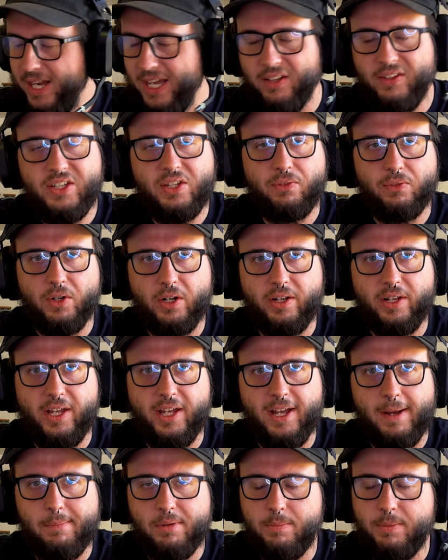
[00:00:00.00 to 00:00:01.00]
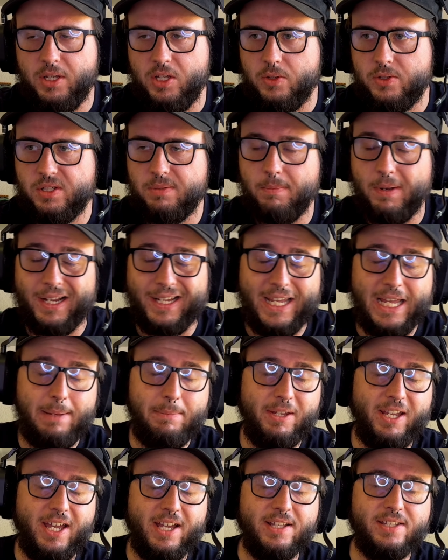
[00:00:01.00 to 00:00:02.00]
At least for today, I'm going to be using my
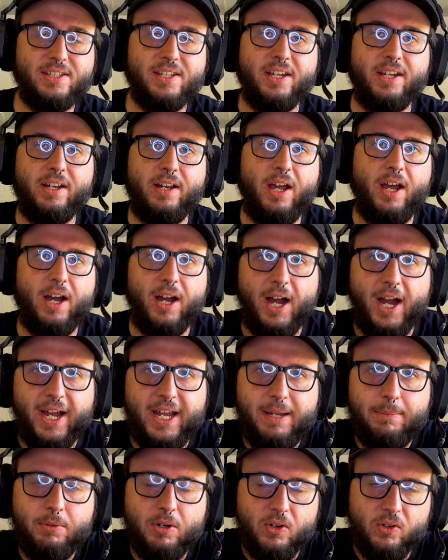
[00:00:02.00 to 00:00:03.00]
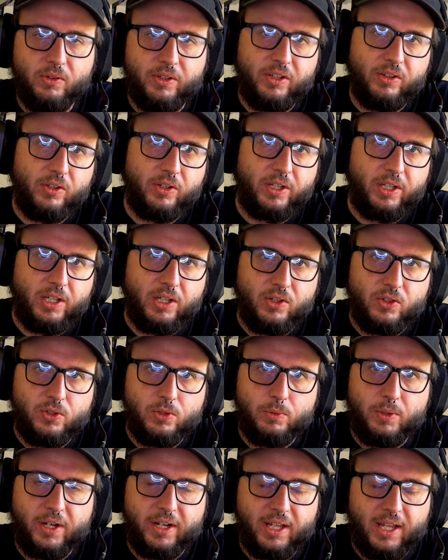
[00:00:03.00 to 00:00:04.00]
gaming headset. I am currently looking
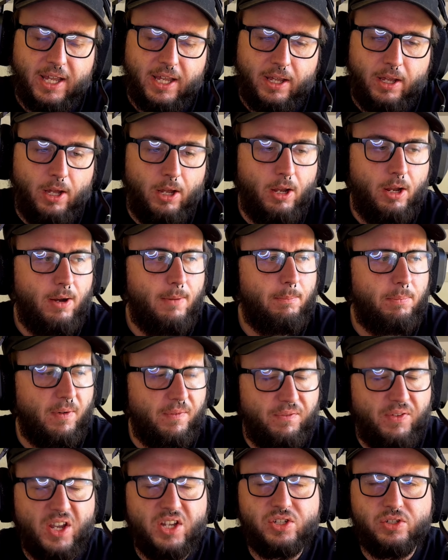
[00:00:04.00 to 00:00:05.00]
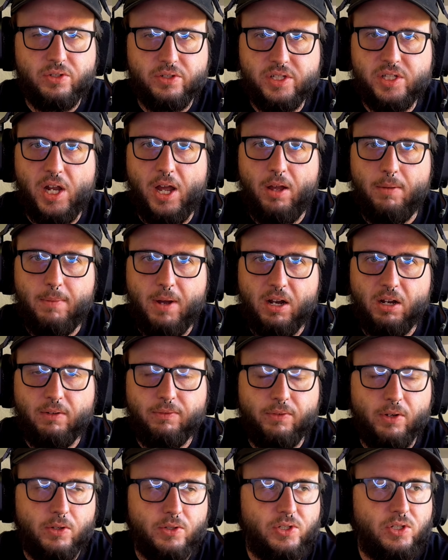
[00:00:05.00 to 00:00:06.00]
into getting a professional style
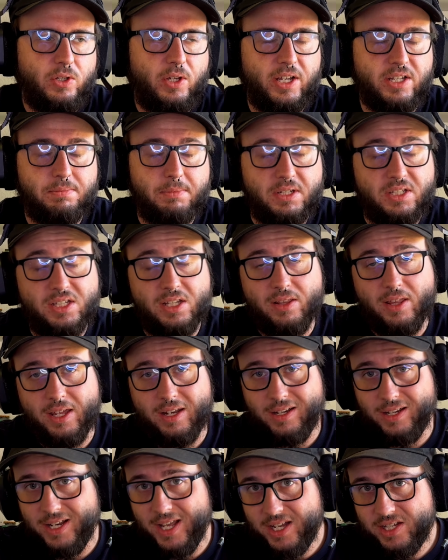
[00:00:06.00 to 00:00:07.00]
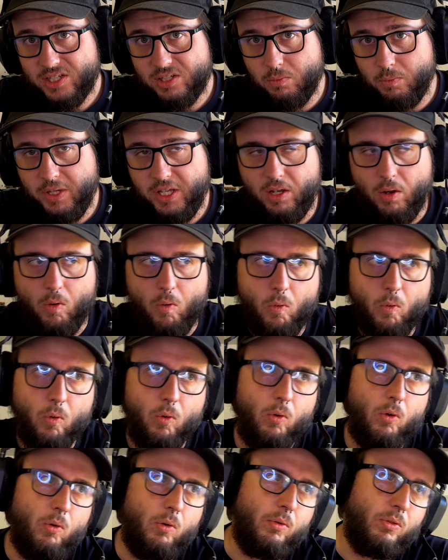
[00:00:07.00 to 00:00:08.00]
microphone, so you guys may see that next week
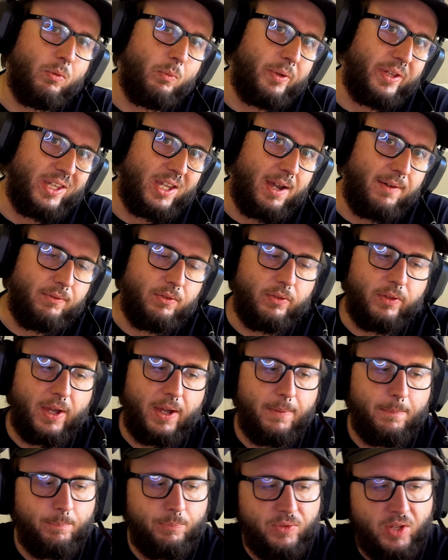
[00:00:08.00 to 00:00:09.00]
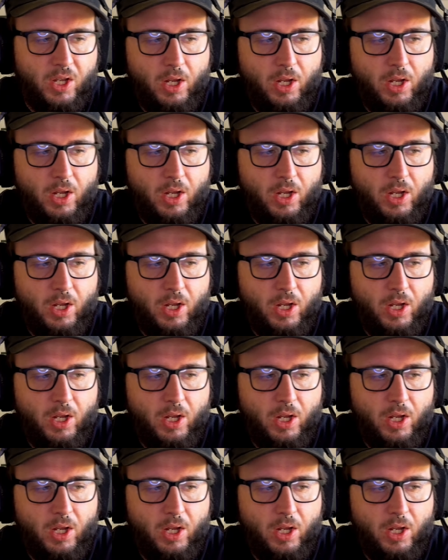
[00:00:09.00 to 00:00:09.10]
or the week after that.